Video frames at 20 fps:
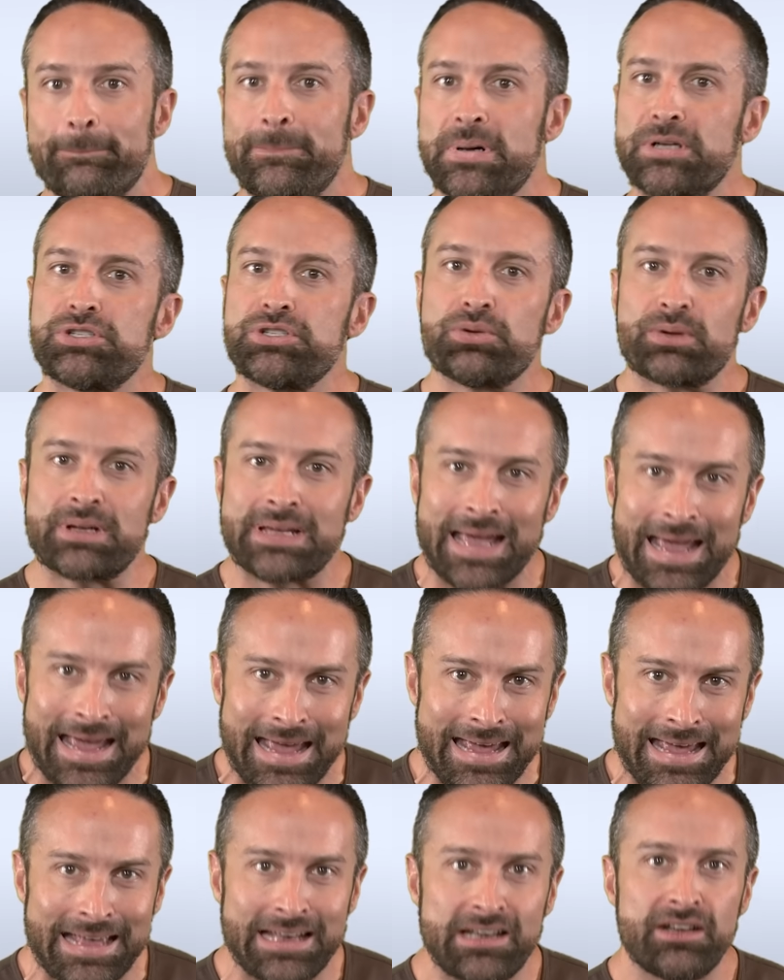But you
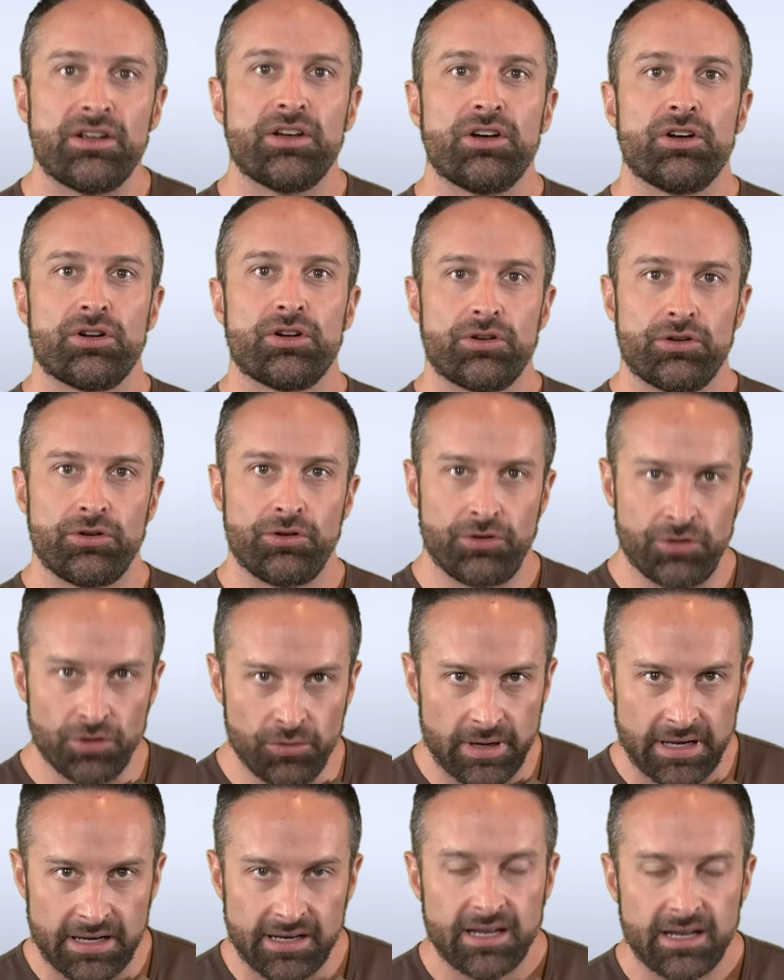can
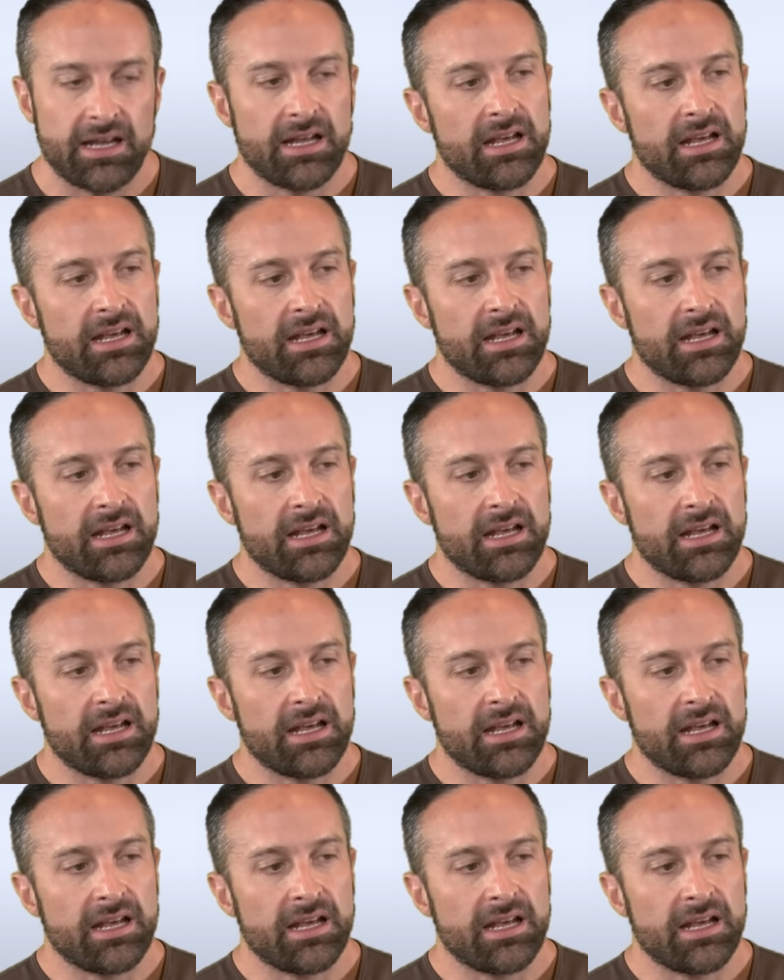do it.